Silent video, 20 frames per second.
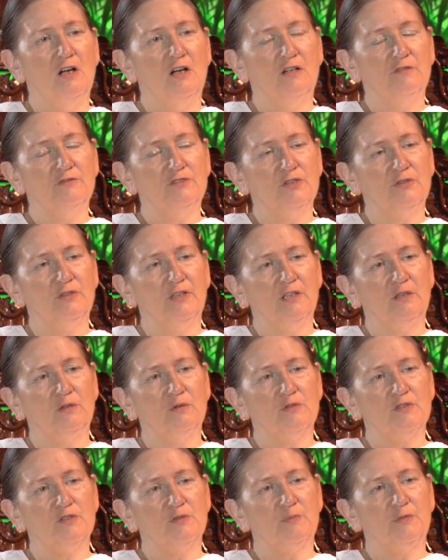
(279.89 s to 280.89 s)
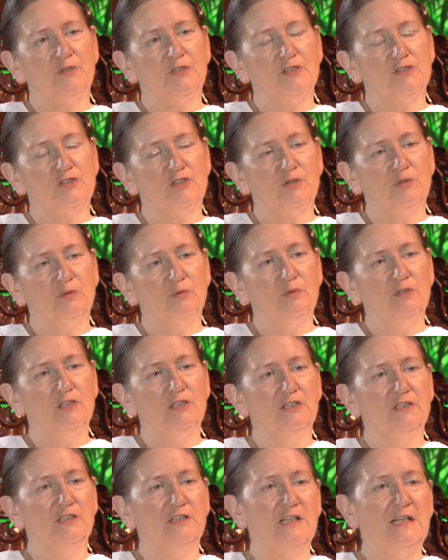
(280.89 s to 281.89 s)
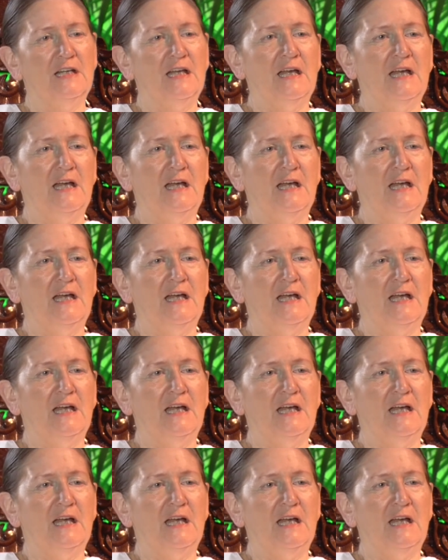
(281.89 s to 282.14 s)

of doing your spiritual work.